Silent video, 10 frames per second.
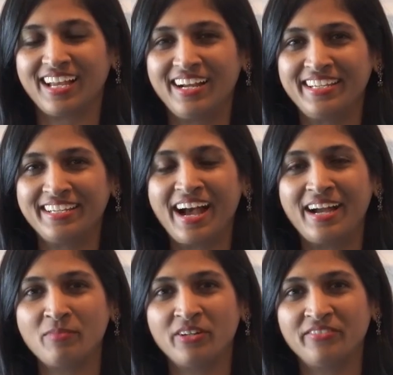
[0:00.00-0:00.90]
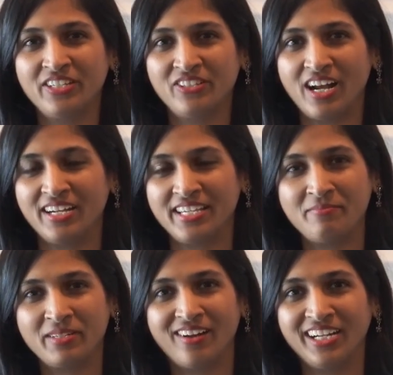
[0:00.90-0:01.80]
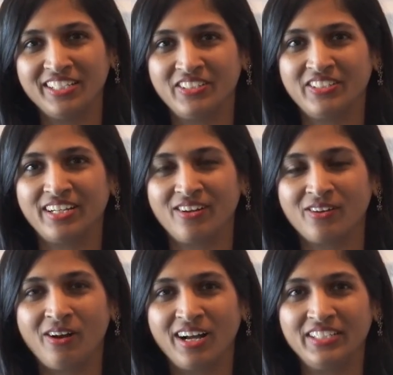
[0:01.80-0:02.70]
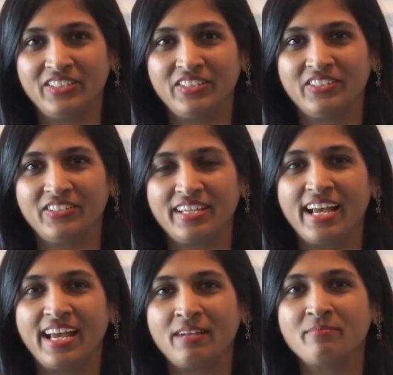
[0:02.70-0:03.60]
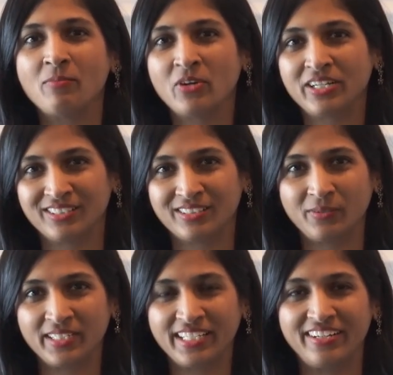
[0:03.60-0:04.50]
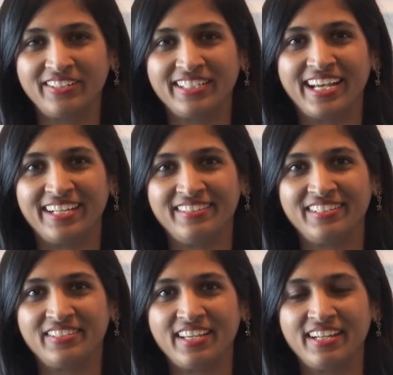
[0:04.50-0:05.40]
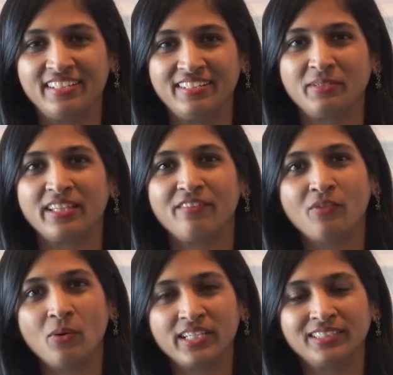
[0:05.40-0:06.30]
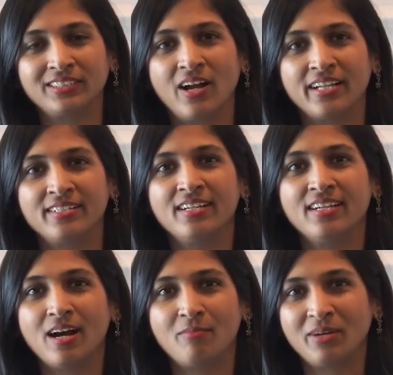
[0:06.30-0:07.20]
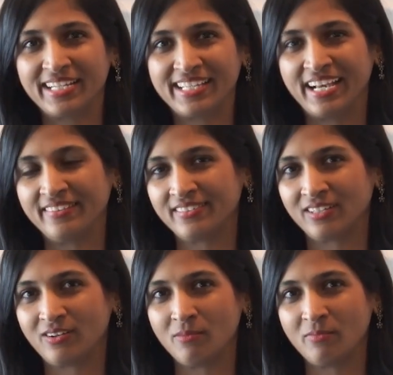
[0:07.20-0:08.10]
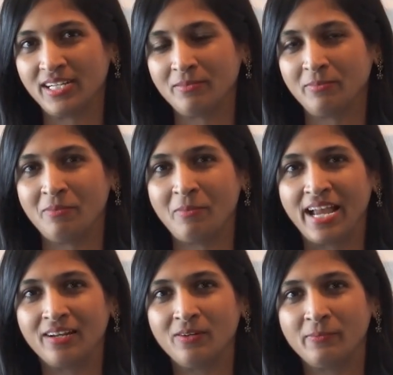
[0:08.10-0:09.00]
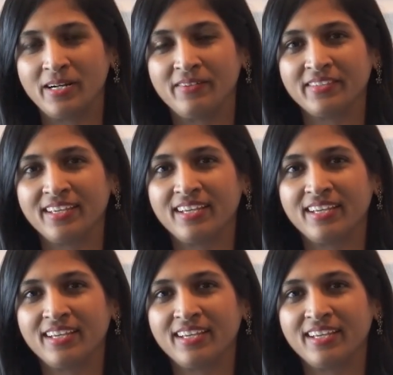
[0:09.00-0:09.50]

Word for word: Hi, I'm Urvi Shah, hematologist and oncologist at Memorial Sloan Kettering Cancer Center with a focus on a blood cancer called multiple myeloma.